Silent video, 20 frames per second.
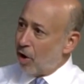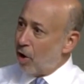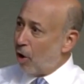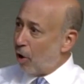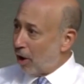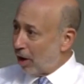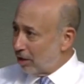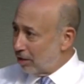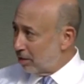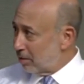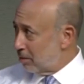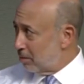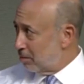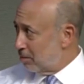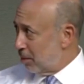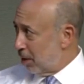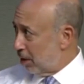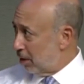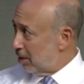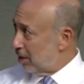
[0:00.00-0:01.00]
hard,
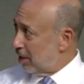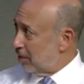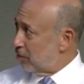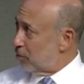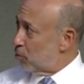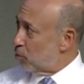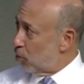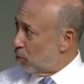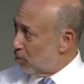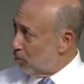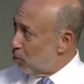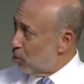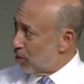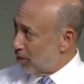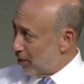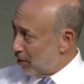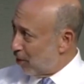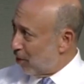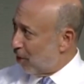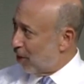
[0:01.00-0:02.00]
but even
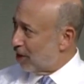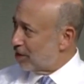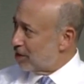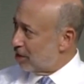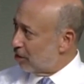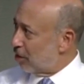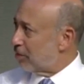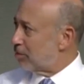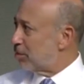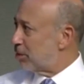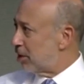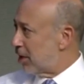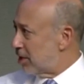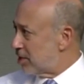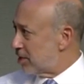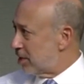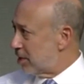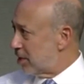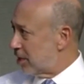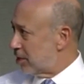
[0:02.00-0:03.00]
more than hard, they're
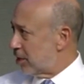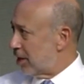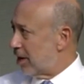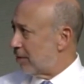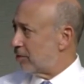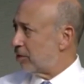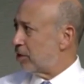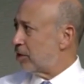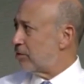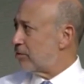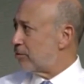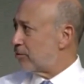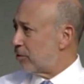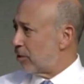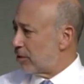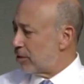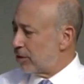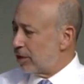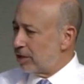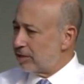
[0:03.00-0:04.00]
unpleasant, and you have to
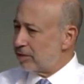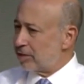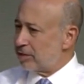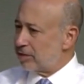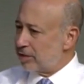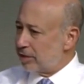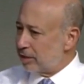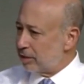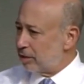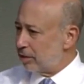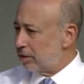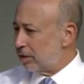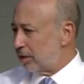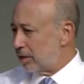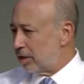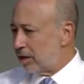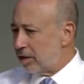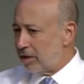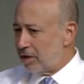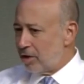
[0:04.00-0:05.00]
confront things and
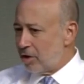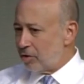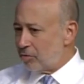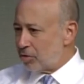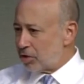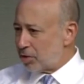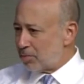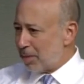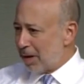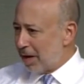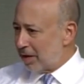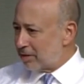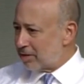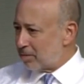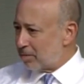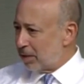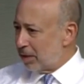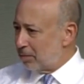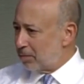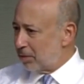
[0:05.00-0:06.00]
deal and
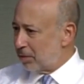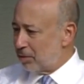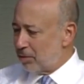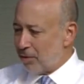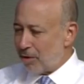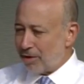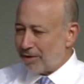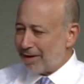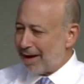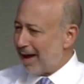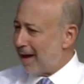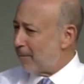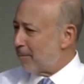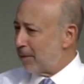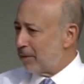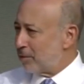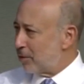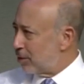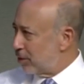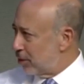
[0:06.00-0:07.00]
respond to people who aren't
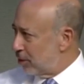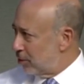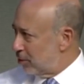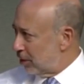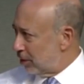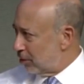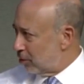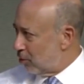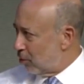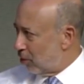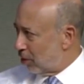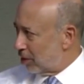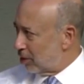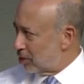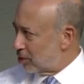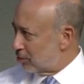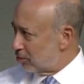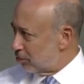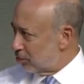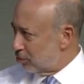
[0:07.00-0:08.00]
happy with you and
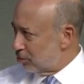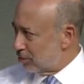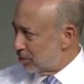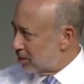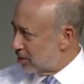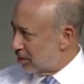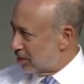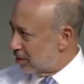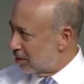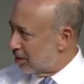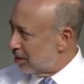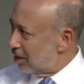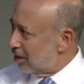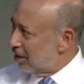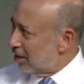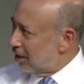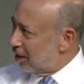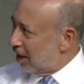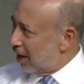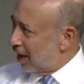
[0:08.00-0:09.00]
walk into rooms and,
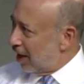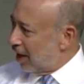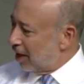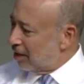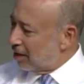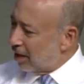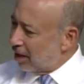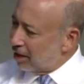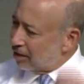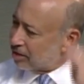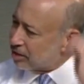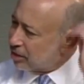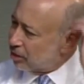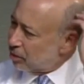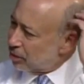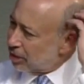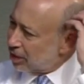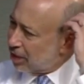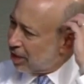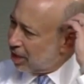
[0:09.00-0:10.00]
and, and
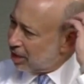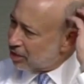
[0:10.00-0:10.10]
deal with the